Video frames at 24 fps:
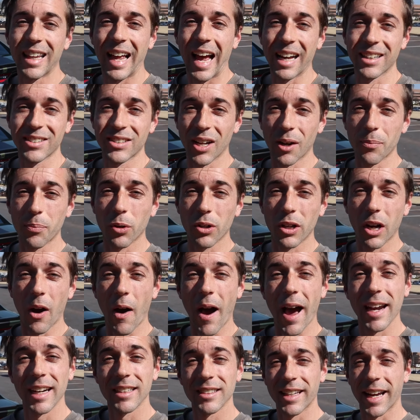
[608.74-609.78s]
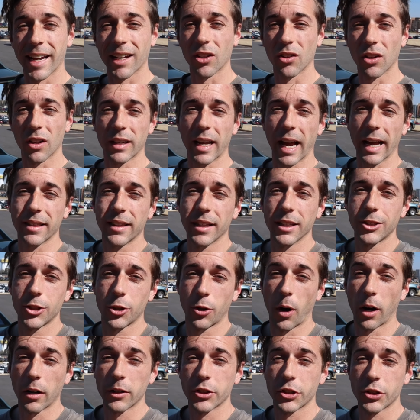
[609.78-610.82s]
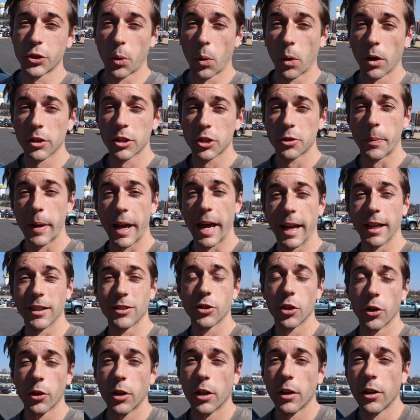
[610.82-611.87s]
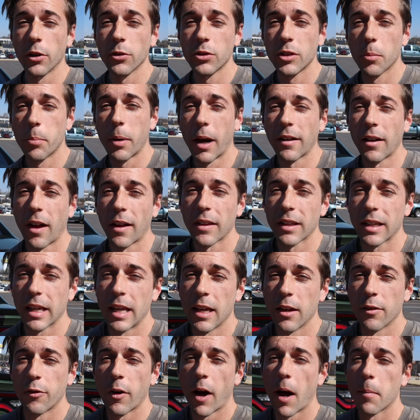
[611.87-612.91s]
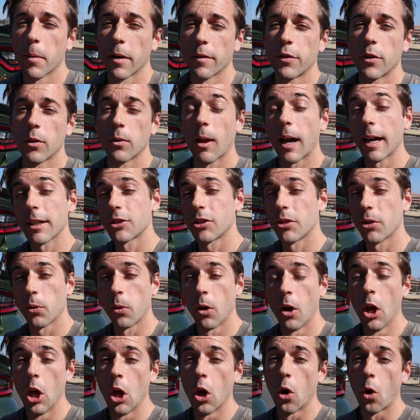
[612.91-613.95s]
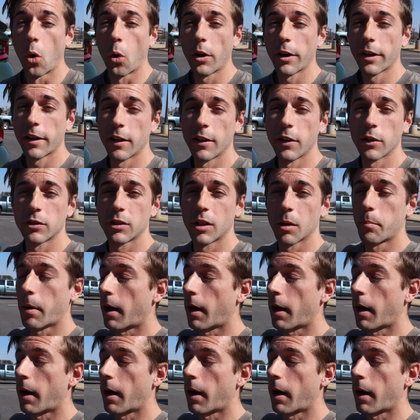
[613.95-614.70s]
last up, we'll go ahead and take a look at the trunk storage space. So you can use the button on the key fob if you'd like to, or you can use the